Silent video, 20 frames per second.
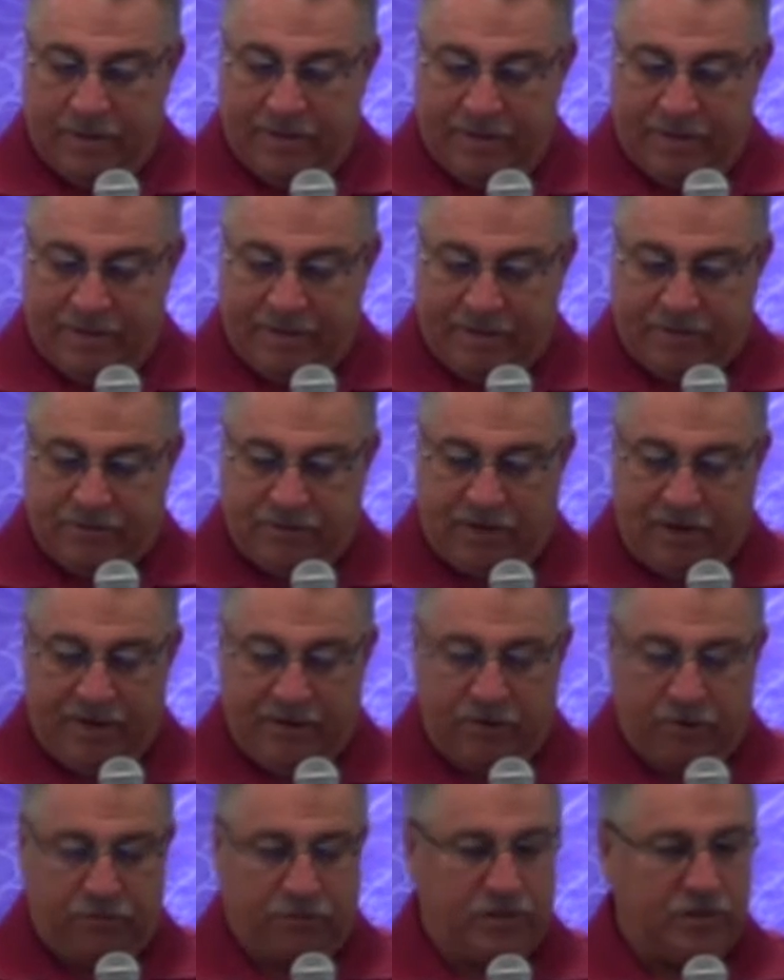I
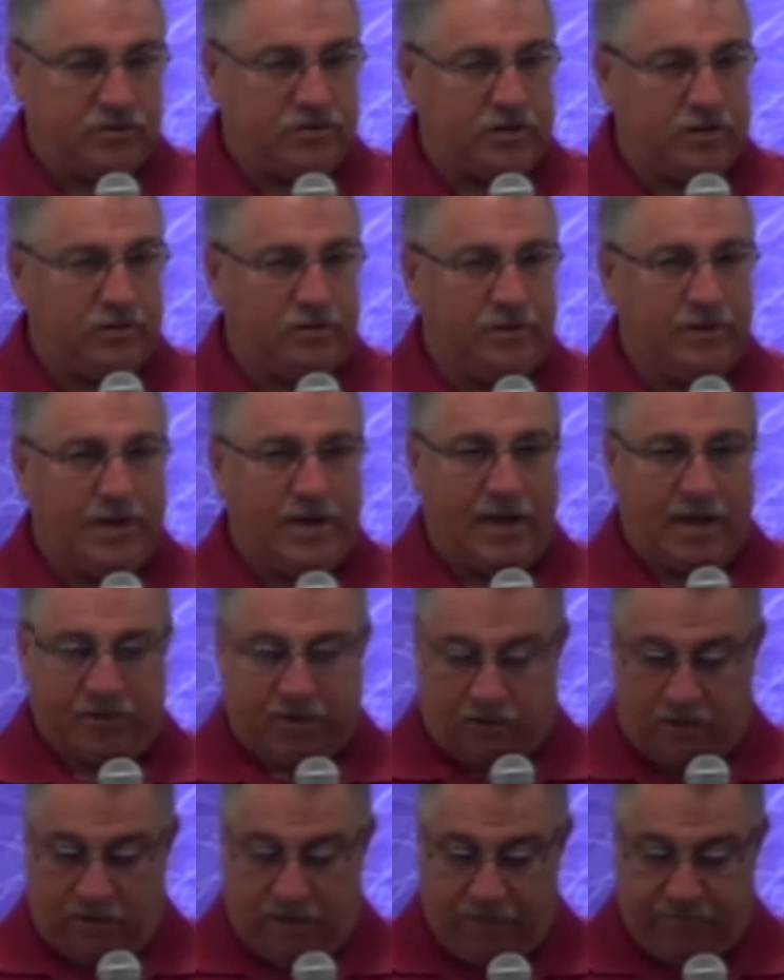titled this, How
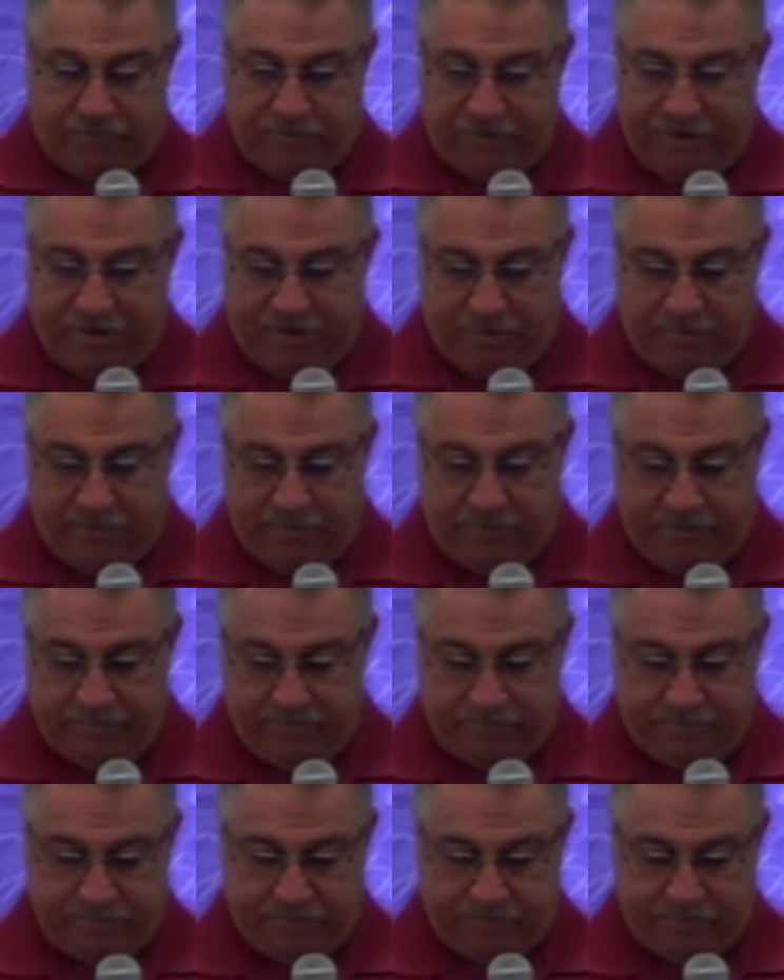to Love an Enemy.